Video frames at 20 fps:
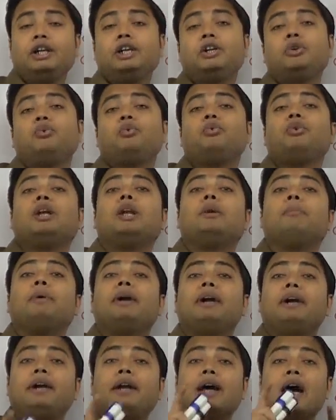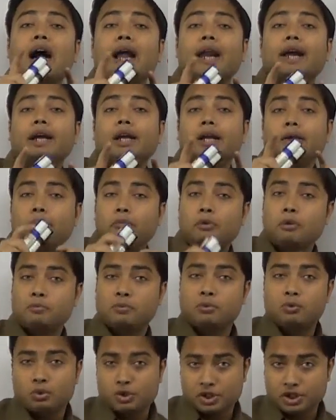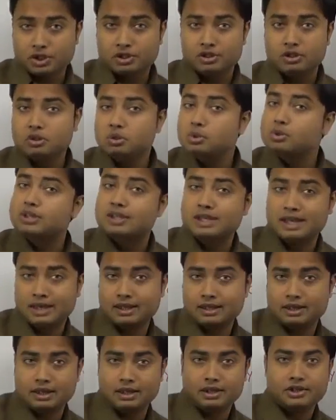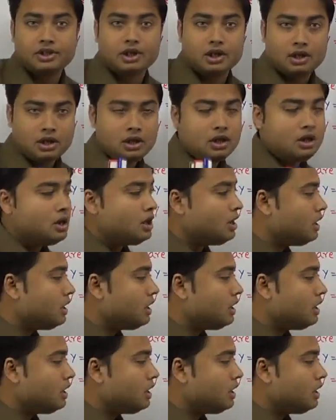It will be directly proportional to sec theta.